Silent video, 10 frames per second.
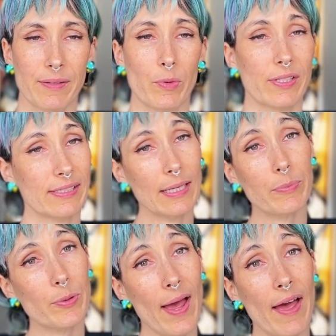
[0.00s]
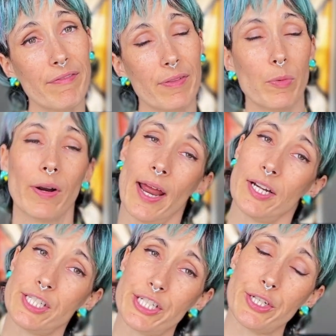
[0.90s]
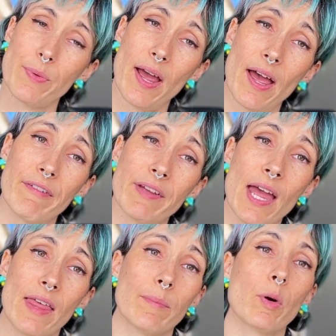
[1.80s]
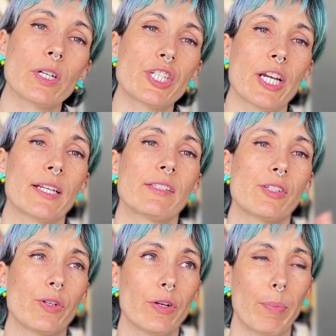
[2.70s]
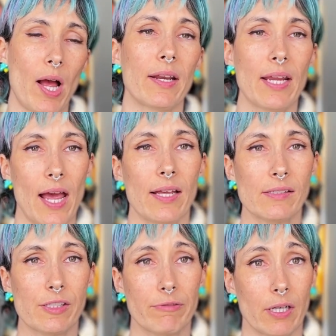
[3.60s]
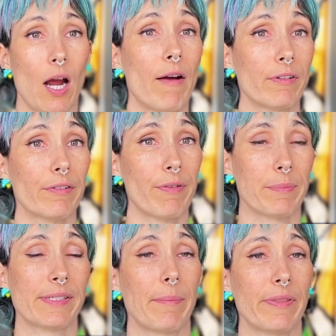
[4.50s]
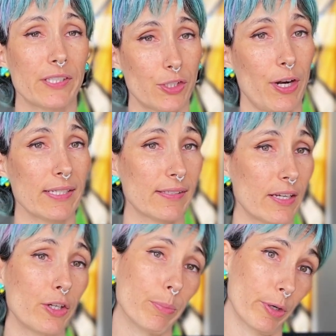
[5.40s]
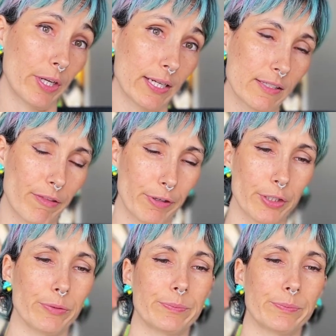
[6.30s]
The more sleep you have, the more energy you have, the more chance your body has to recover from some of the stress that you're putting it through.